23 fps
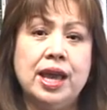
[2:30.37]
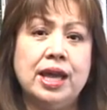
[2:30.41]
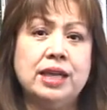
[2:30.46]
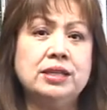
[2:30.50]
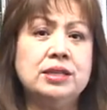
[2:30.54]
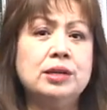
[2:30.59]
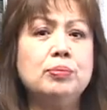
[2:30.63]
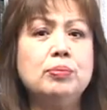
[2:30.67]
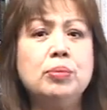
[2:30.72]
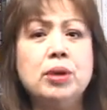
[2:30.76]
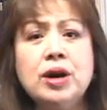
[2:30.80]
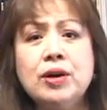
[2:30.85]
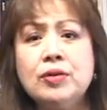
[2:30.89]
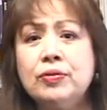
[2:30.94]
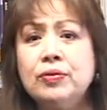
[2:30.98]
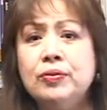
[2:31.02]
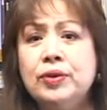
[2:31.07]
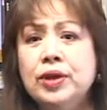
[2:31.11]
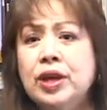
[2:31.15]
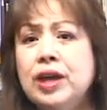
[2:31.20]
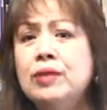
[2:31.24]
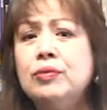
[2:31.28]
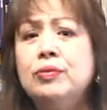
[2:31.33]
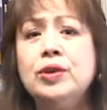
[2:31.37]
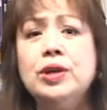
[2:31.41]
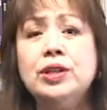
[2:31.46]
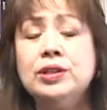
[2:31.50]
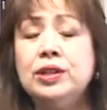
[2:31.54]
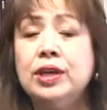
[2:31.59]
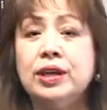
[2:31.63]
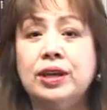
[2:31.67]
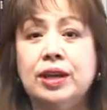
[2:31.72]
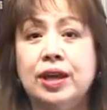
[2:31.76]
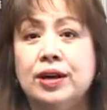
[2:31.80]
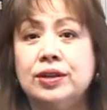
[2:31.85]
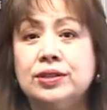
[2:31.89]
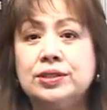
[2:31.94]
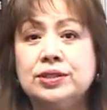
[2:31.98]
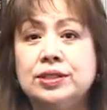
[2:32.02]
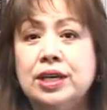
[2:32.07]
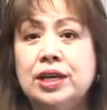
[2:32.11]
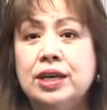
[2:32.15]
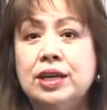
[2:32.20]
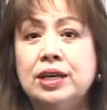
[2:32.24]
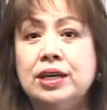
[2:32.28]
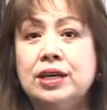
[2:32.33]
And above everything
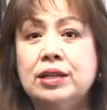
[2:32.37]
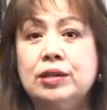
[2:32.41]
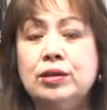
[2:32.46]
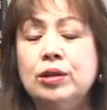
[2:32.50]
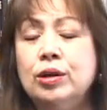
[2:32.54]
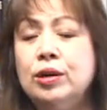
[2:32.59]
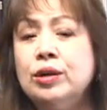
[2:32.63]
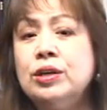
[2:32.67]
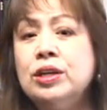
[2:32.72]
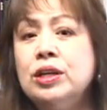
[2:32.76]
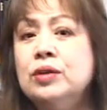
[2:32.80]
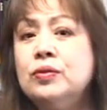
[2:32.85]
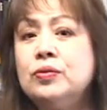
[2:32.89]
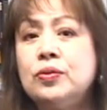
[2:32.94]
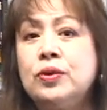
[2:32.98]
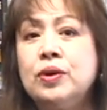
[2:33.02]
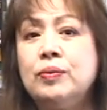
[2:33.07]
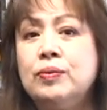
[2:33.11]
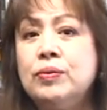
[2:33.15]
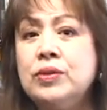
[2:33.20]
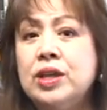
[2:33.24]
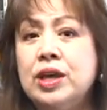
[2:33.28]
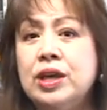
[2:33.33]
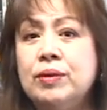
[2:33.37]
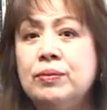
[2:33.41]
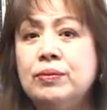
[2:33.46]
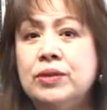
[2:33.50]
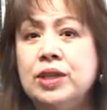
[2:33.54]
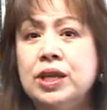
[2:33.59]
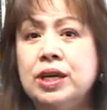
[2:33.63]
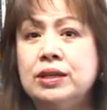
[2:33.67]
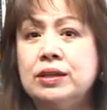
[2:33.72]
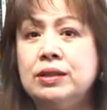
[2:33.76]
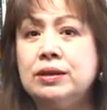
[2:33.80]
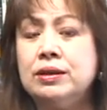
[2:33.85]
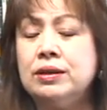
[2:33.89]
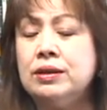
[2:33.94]
else, learning from them that